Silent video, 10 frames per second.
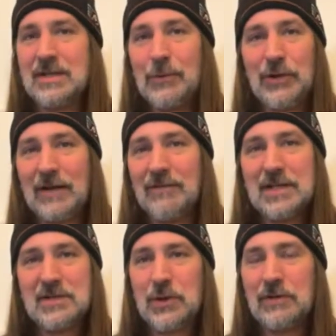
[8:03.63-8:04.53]
and I would have given
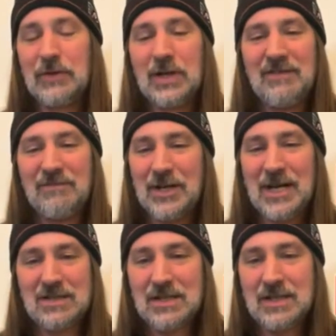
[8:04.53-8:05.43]
this one a 5, but as it